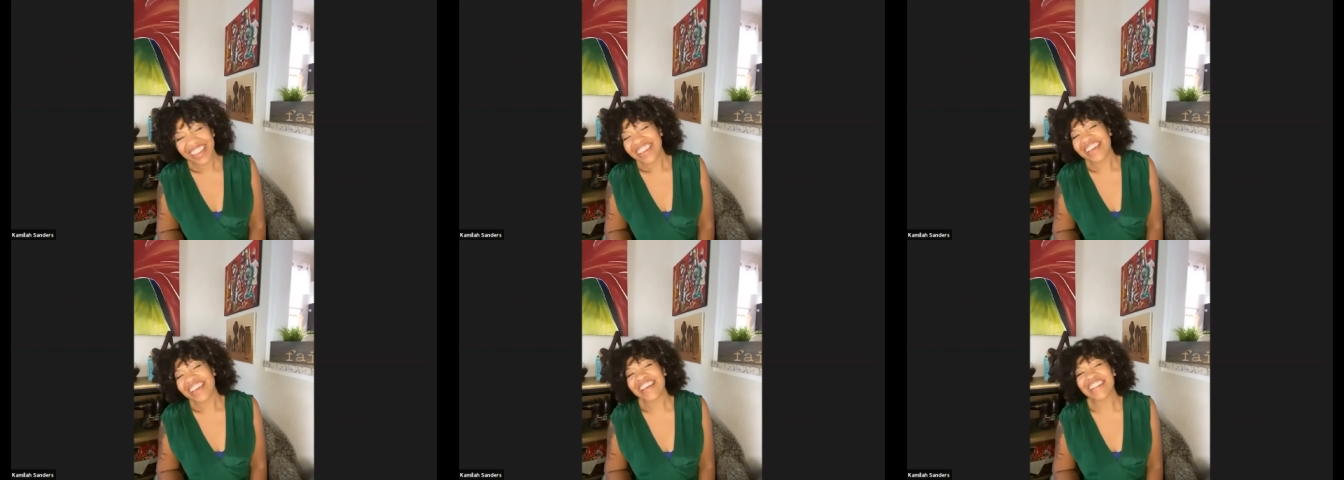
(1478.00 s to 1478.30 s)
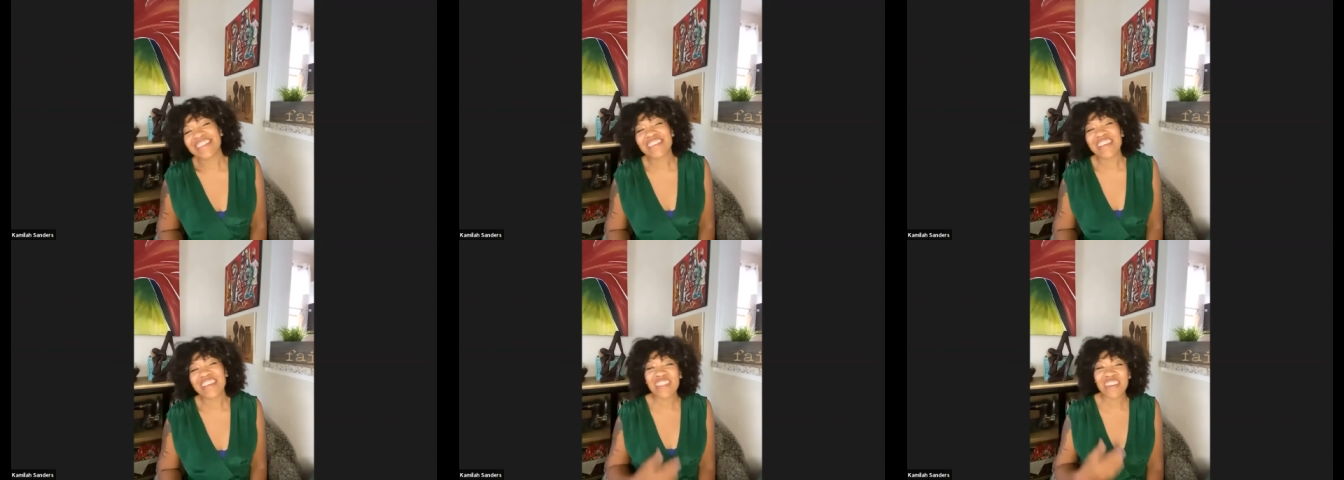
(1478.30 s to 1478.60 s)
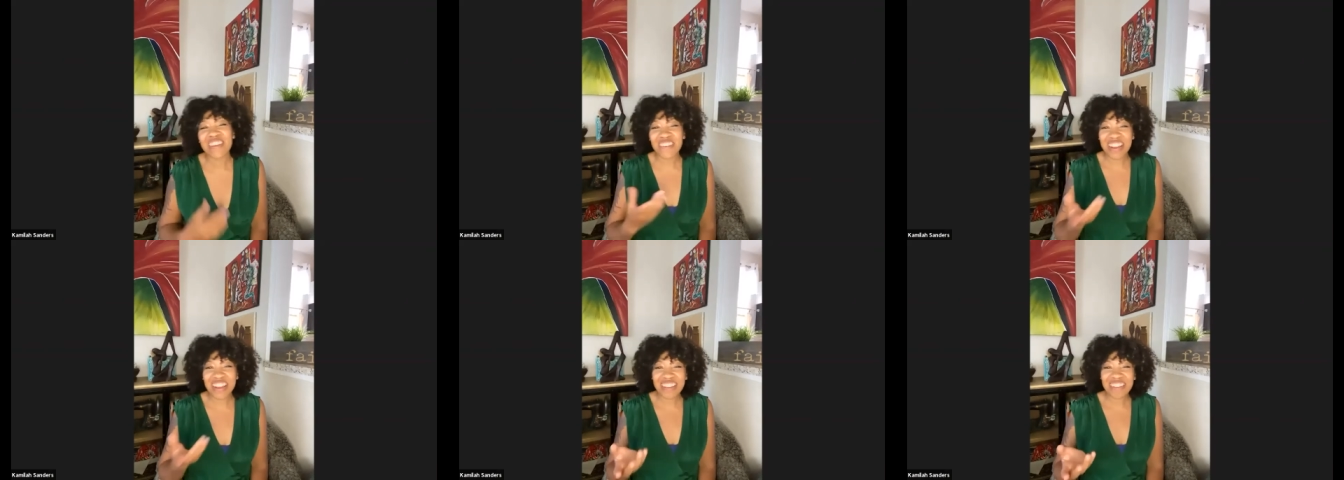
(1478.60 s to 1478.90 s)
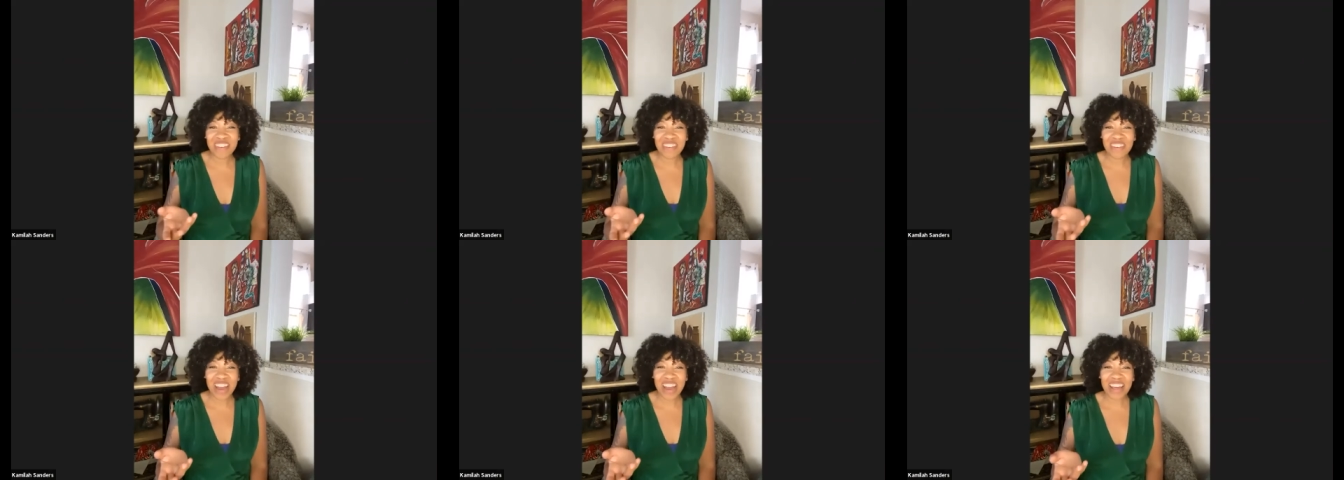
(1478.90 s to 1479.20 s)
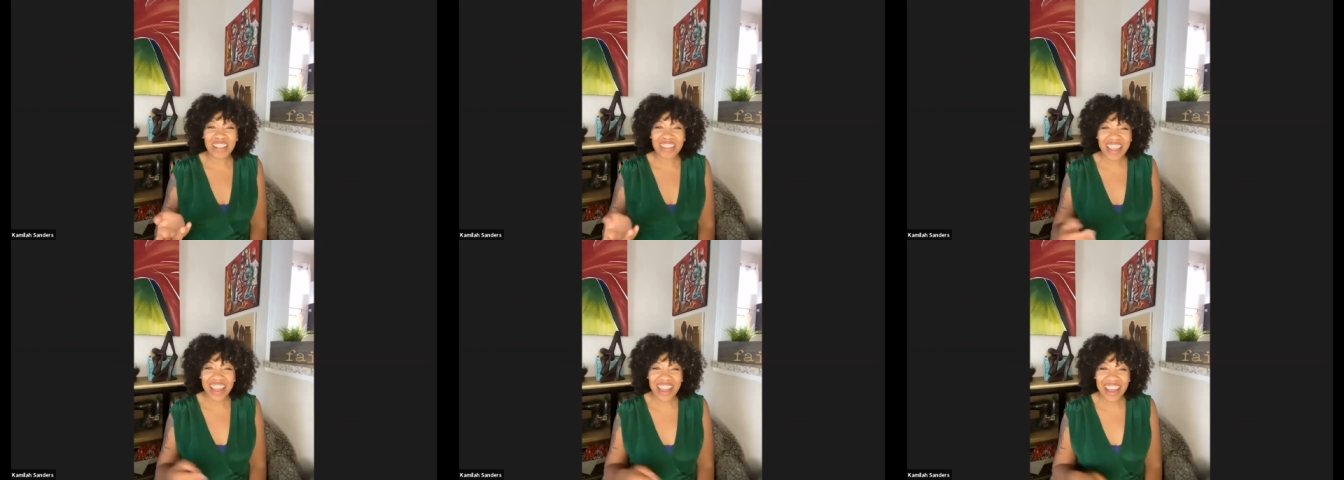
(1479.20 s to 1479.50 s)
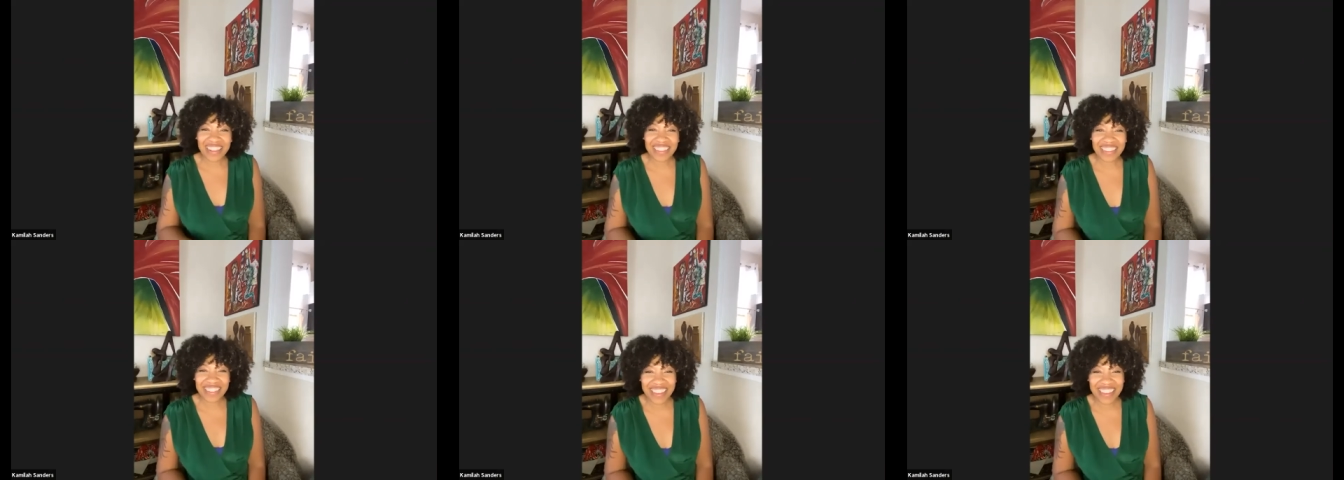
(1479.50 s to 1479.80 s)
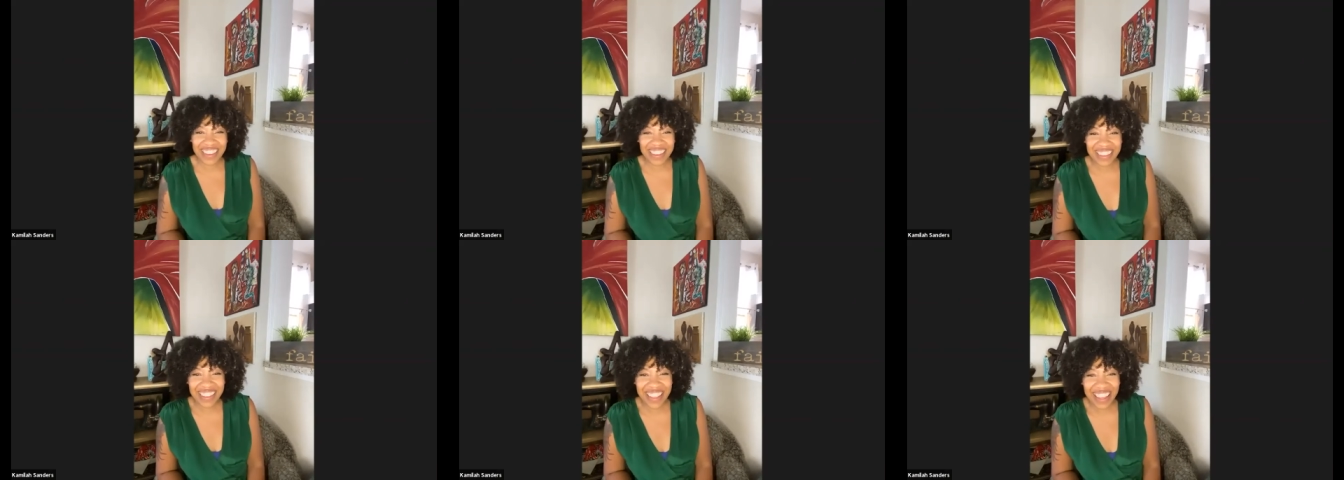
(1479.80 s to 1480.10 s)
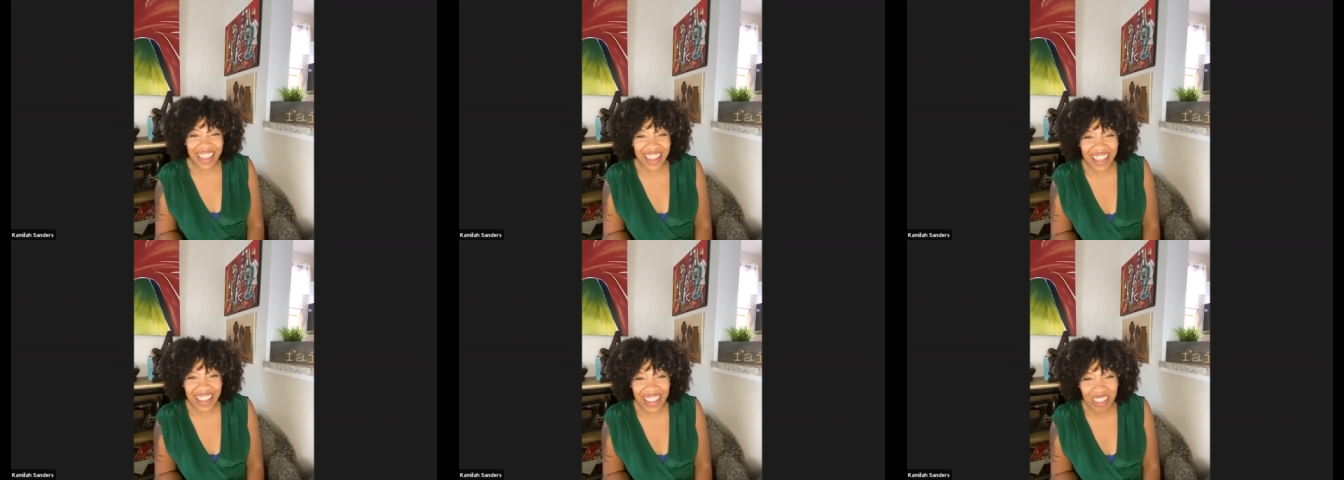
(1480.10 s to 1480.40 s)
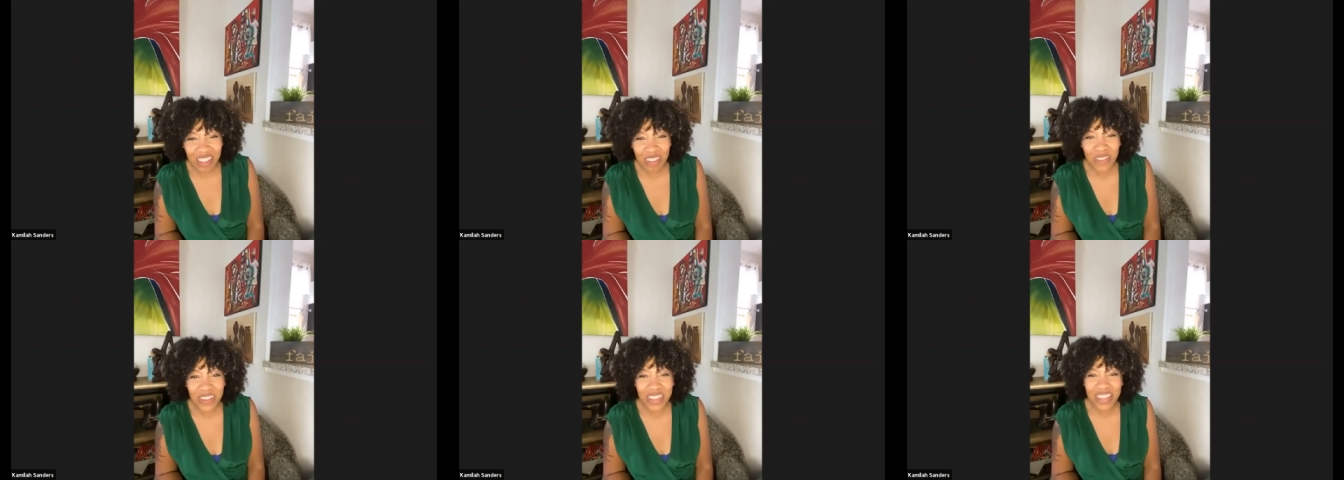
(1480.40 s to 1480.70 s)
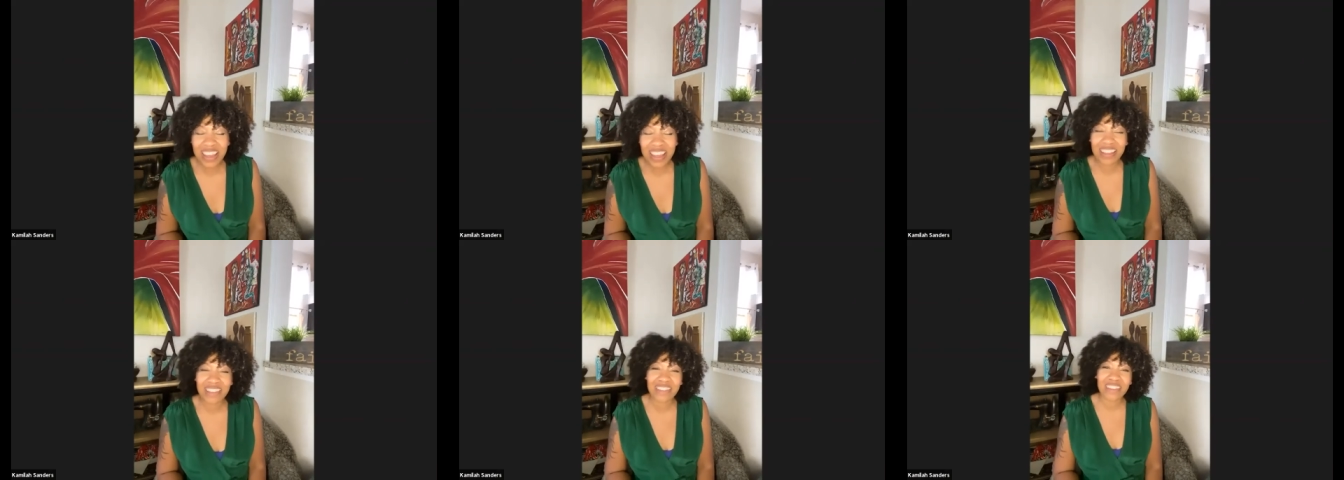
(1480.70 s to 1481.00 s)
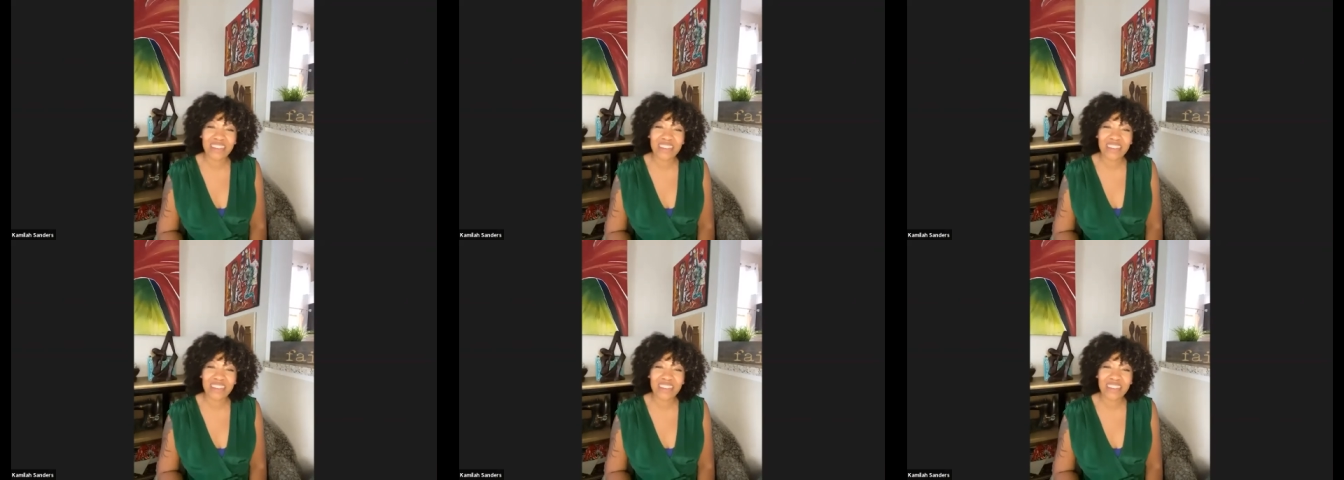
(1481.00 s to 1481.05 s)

Yeah, so the reason why I'm asking that is because,